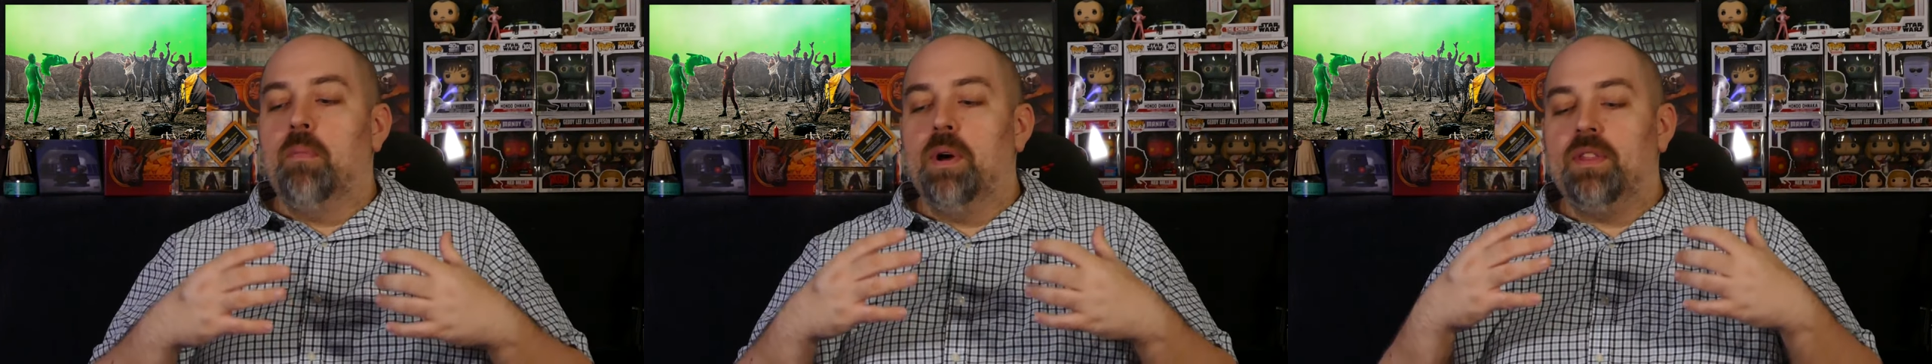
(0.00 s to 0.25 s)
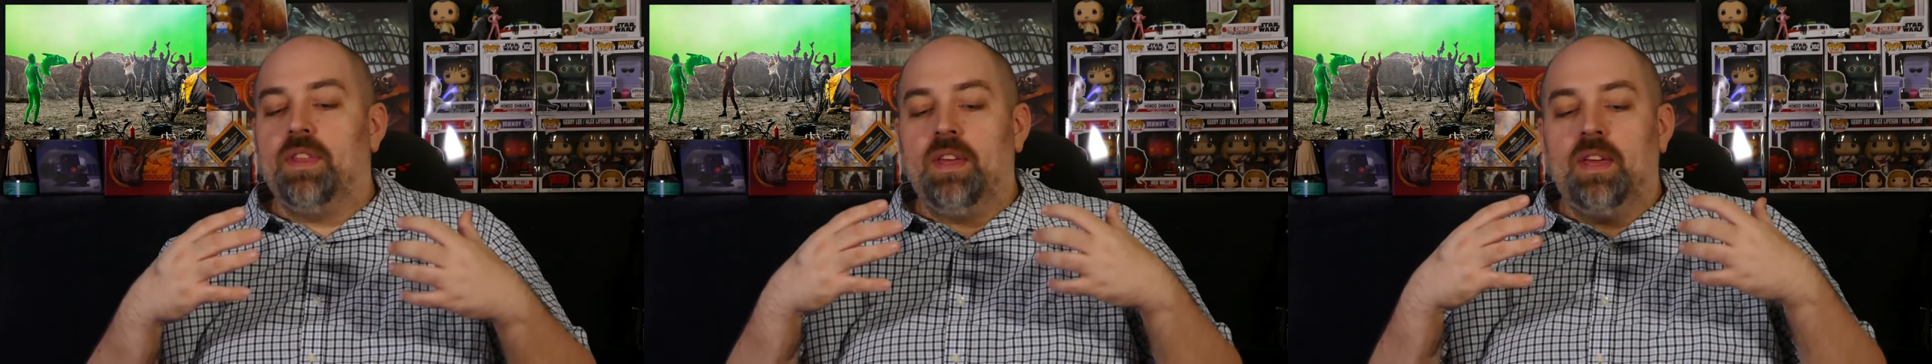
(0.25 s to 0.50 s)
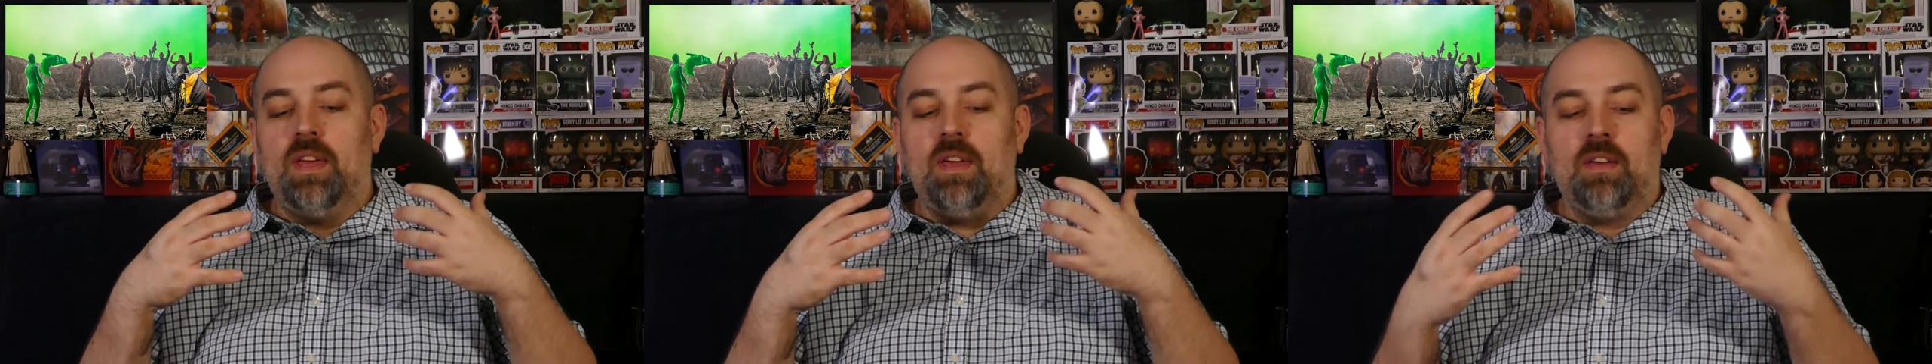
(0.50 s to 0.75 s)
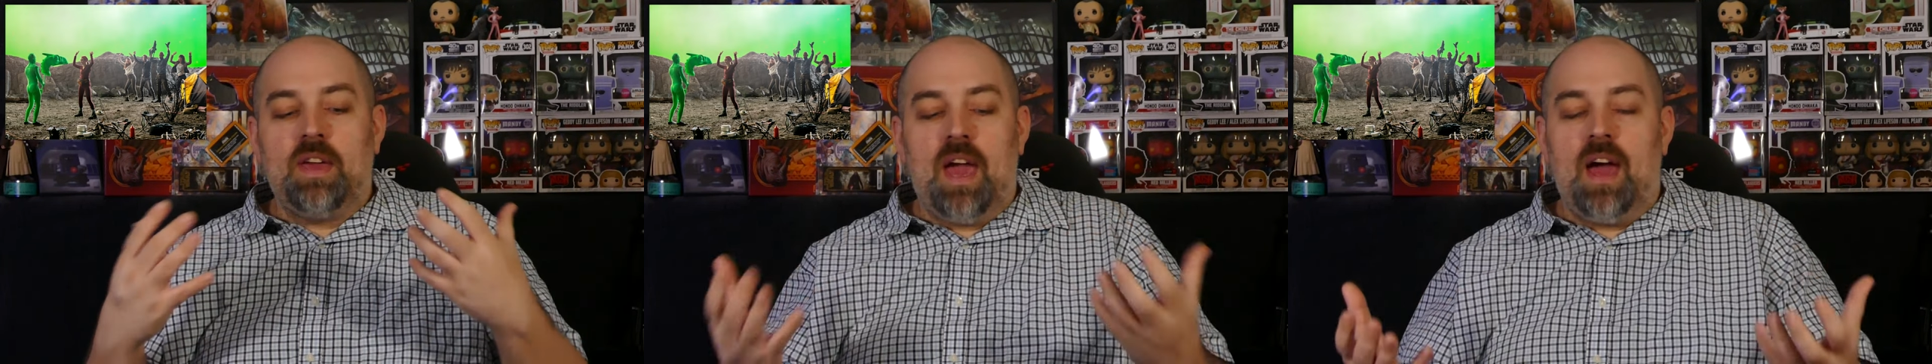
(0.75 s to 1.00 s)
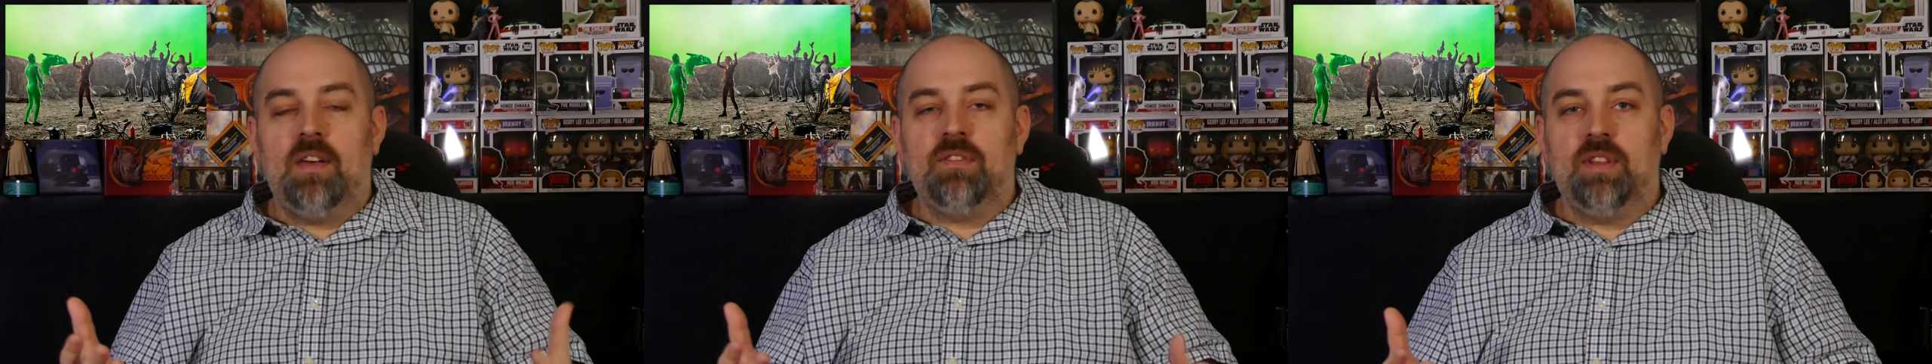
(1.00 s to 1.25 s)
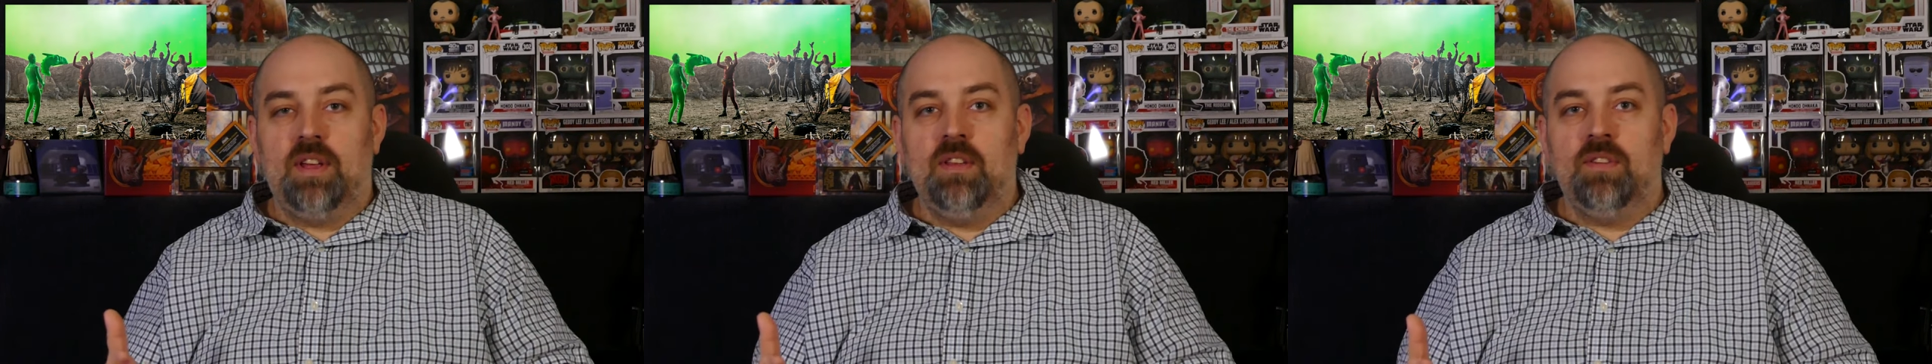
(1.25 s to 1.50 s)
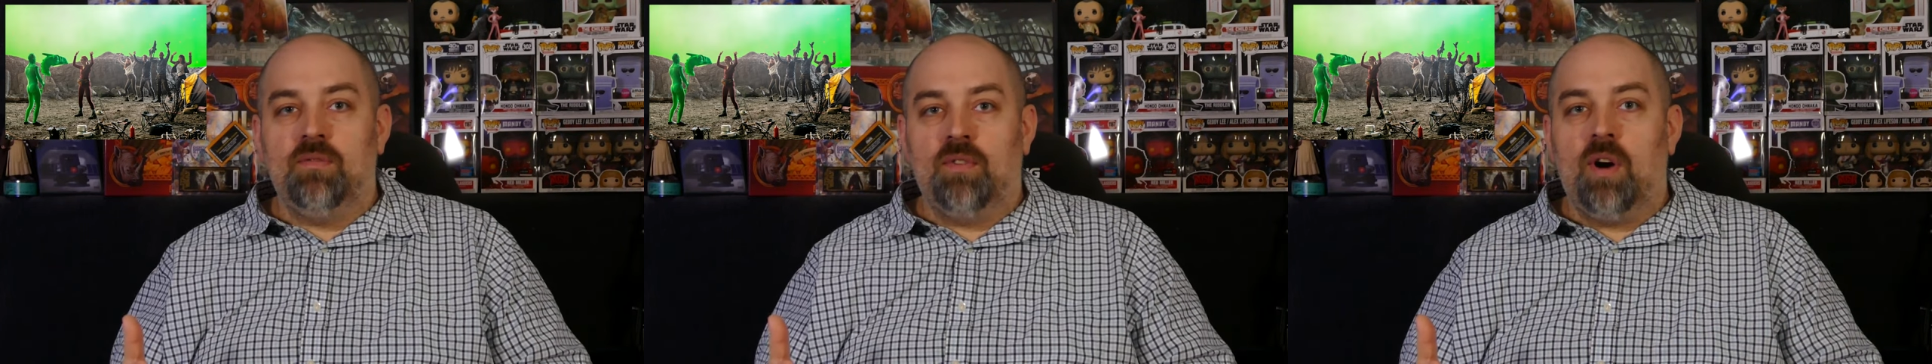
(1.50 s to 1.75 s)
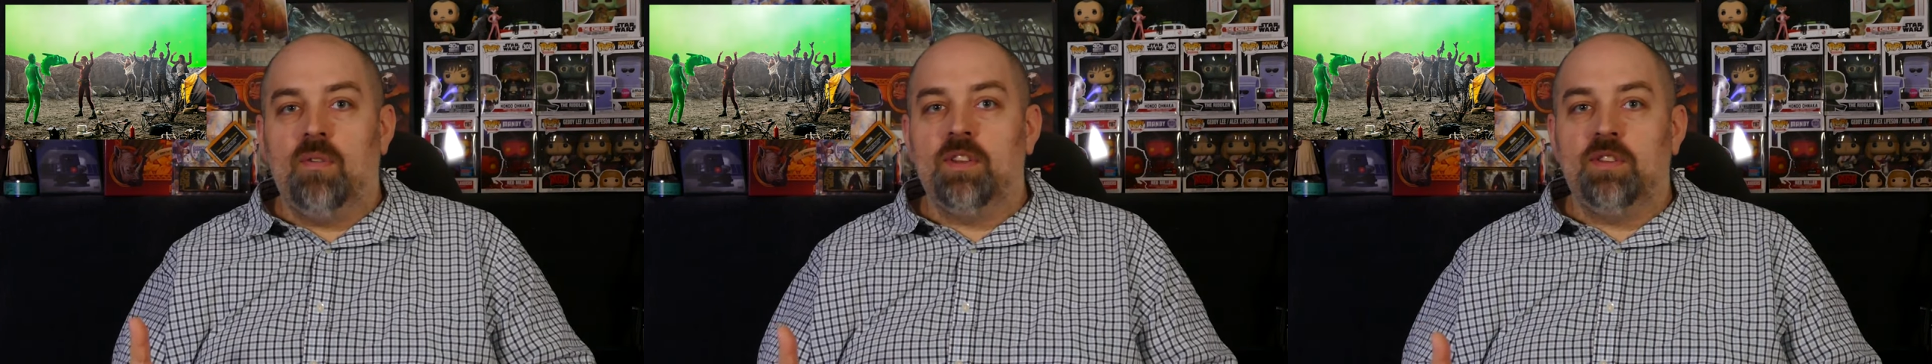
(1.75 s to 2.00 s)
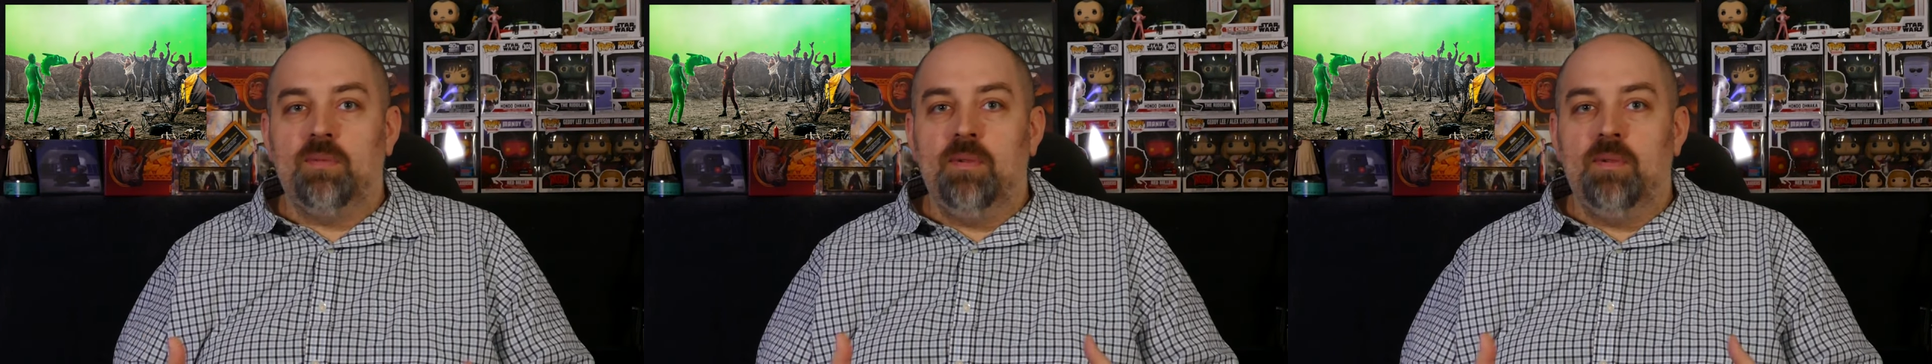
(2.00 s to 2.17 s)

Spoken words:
but the cast that is involved with this